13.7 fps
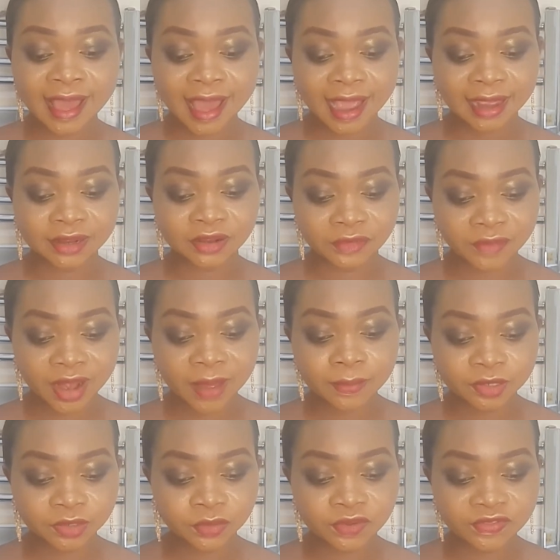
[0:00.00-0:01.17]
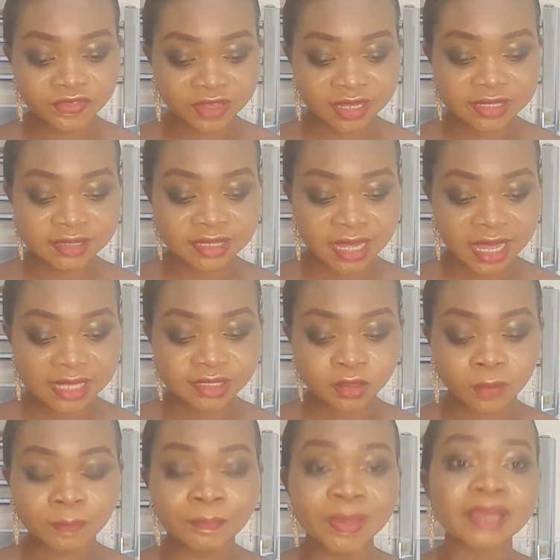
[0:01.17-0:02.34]
and grab new things as
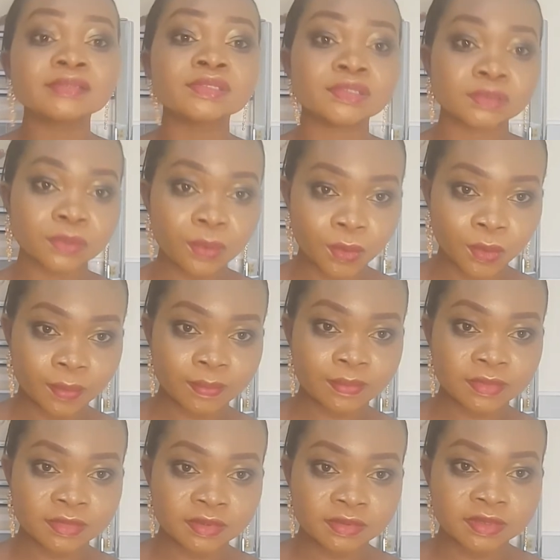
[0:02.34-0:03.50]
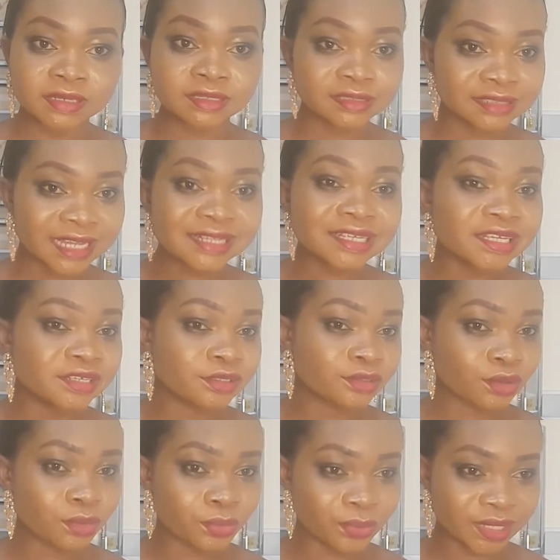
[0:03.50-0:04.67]
compared to home. That is
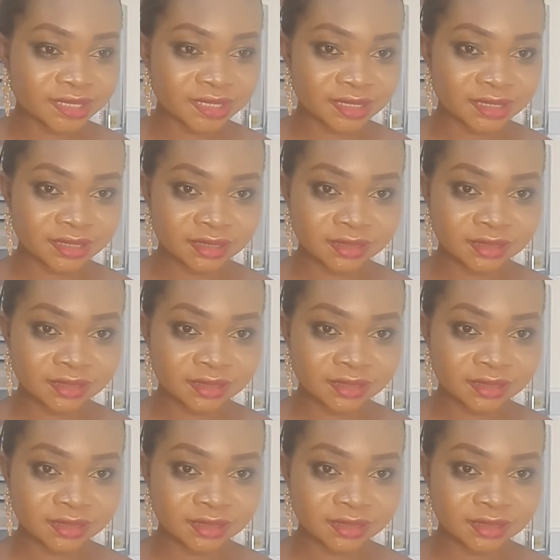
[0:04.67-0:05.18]
your reason.